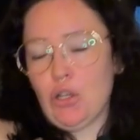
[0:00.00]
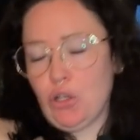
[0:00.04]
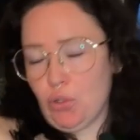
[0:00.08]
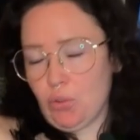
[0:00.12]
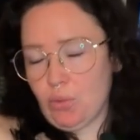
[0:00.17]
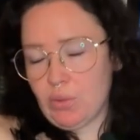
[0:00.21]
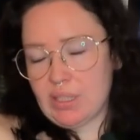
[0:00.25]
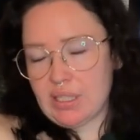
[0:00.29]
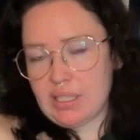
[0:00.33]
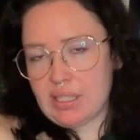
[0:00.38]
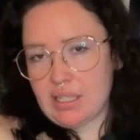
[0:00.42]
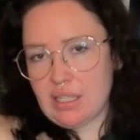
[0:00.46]

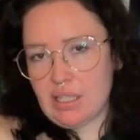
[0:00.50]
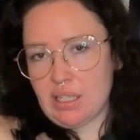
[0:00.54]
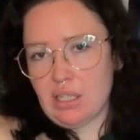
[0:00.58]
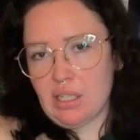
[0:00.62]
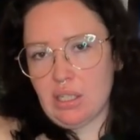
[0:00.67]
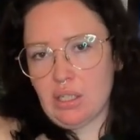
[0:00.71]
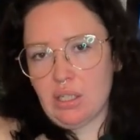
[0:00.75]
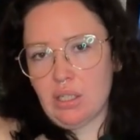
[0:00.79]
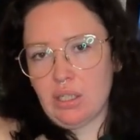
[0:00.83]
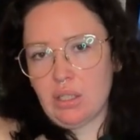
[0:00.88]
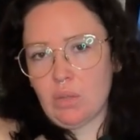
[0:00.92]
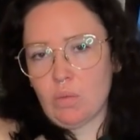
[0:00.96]
who was
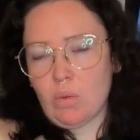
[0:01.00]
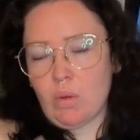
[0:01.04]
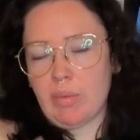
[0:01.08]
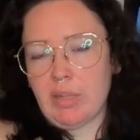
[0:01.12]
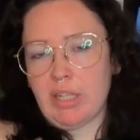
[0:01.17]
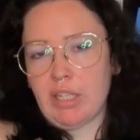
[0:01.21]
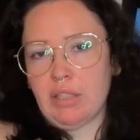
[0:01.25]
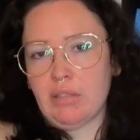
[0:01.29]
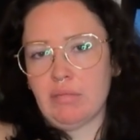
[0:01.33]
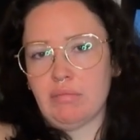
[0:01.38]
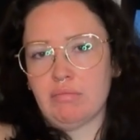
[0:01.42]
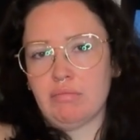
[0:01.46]
the
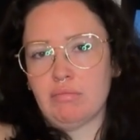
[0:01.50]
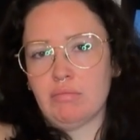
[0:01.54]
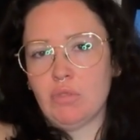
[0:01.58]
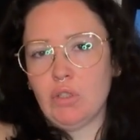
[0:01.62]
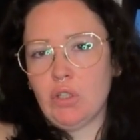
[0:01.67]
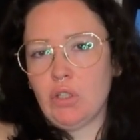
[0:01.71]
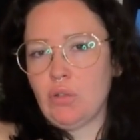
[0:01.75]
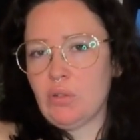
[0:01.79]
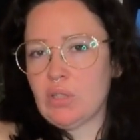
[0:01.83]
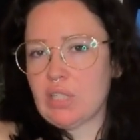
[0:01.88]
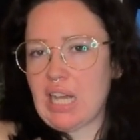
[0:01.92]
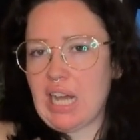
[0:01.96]

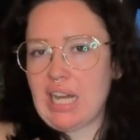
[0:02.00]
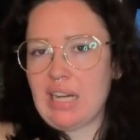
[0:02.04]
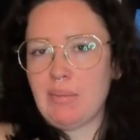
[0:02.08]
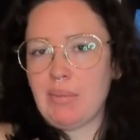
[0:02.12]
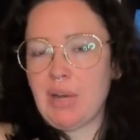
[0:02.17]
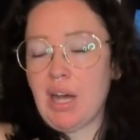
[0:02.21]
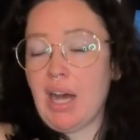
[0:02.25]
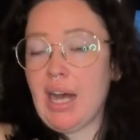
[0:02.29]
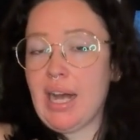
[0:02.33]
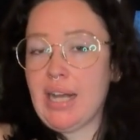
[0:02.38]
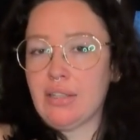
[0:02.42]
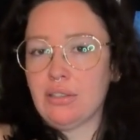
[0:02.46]
woman who was
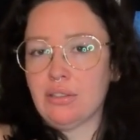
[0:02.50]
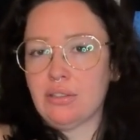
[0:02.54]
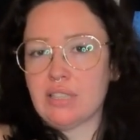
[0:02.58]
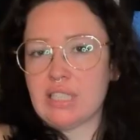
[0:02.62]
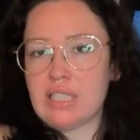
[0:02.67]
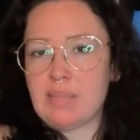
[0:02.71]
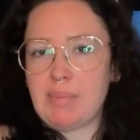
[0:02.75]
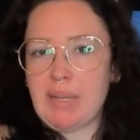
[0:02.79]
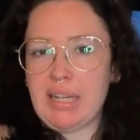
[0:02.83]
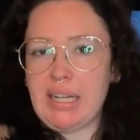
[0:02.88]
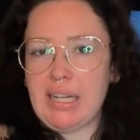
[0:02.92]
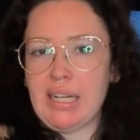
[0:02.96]
kind of behind
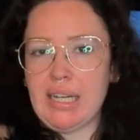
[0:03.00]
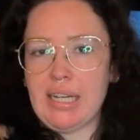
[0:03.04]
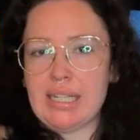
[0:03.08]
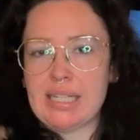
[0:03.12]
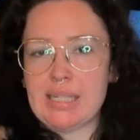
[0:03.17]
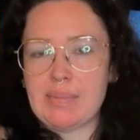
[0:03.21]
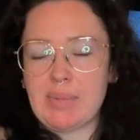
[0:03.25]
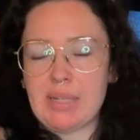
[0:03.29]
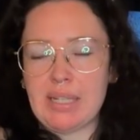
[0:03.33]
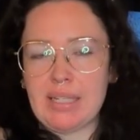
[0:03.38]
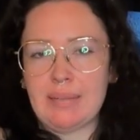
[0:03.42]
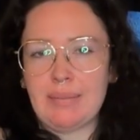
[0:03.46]
all this
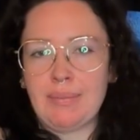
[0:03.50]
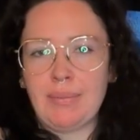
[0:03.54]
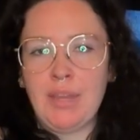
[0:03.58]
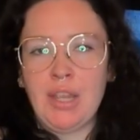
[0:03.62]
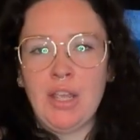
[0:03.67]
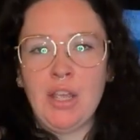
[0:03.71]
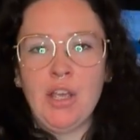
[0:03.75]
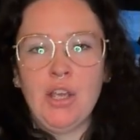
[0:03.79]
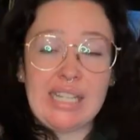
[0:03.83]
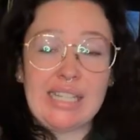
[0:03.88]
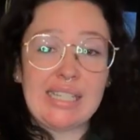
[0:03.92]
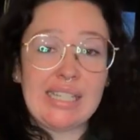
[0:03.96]
PR
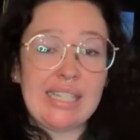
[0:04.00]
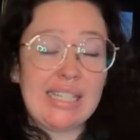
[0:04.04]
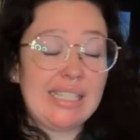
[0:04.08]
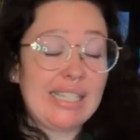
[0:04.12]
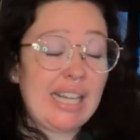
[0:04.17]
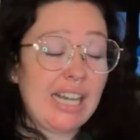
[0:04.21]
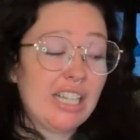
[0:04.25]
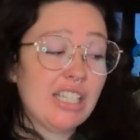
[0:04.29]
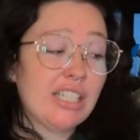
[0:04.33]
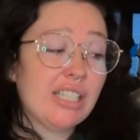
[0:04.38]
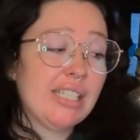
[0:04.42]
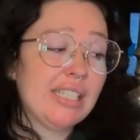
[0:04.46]
spin, who says,
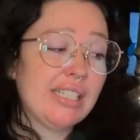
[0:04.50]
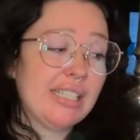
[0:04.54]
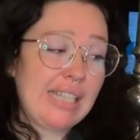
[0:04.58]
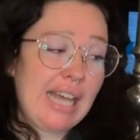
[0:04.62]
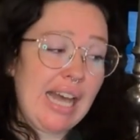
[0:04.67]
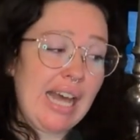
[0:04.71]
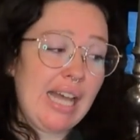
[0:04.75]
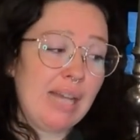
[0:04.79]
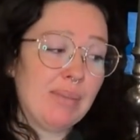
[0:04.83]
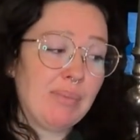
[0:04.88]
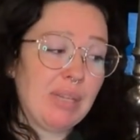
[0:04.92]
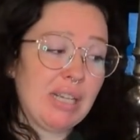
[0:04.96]
it's actually
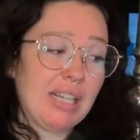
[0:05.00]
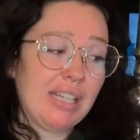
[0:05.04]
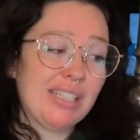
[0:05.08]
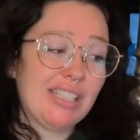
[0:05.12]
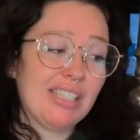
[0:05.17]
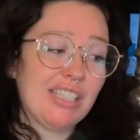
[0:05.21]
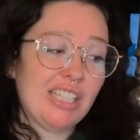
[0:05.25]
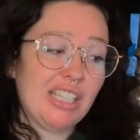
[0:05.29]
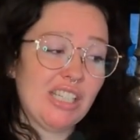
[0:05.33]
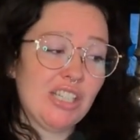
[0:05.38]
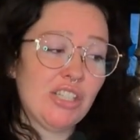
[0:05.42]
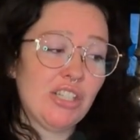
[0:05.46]
sad
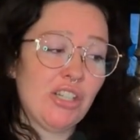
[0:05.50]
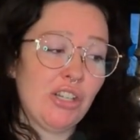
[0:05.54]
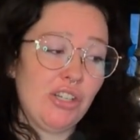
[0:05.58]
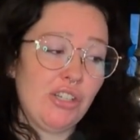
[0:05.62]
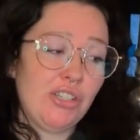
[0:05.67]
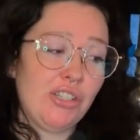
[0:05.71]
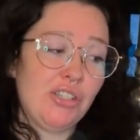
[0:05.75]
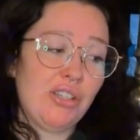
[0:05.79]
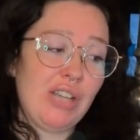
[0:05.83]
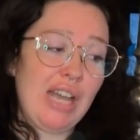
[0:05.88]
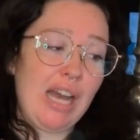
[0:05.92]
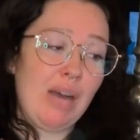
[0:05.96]
because it just
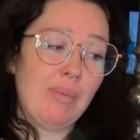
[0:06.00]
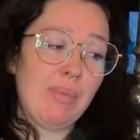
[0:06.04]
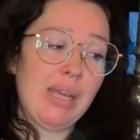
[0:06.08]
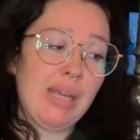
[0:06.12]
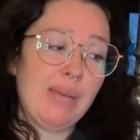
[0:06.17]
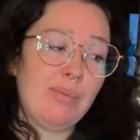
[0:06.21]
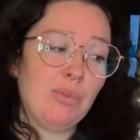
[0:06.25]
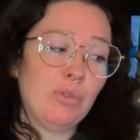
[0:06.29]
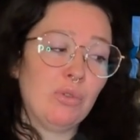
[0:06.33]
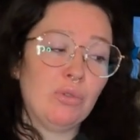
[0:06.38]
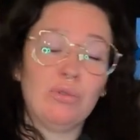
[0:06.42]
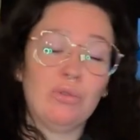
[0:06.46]
shows you how
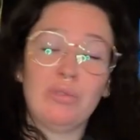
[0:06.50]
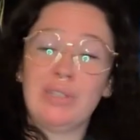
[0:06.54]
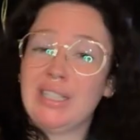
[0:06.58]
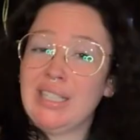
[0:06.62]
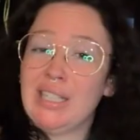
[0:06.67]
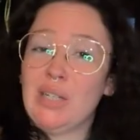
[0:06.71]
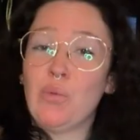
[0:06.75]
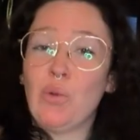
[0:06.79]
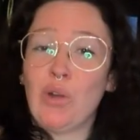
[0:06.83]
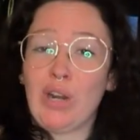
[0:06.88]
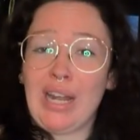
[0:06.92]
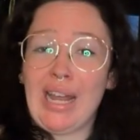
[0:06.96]
people
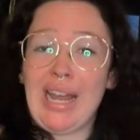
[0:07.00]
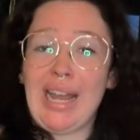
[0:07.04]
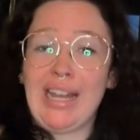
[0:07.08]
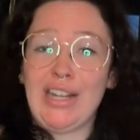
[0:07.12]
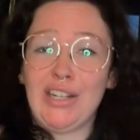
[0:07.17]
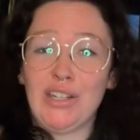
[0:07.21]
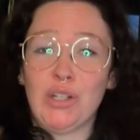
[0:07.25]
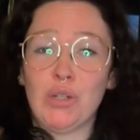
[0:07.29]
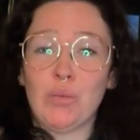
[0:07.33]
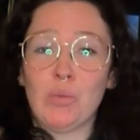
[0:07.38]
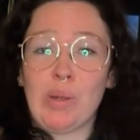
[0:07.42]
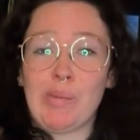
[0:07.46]
really want to
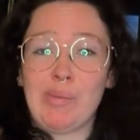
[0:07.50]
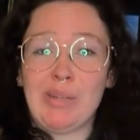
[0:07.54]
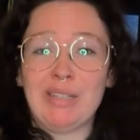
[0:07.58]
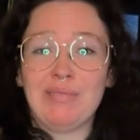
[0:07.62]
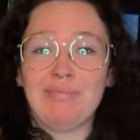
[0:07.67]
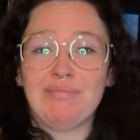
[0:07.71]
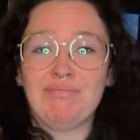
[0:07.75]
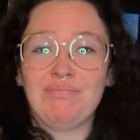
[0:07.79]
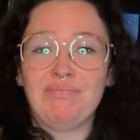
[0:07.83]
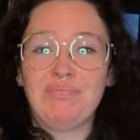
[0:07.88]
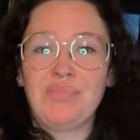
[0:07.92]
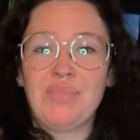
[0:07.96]
hate on
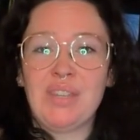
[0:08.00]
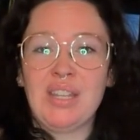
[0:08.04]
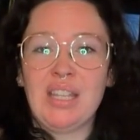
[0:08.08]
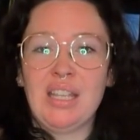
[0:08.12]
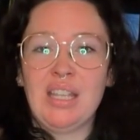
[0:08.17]
women.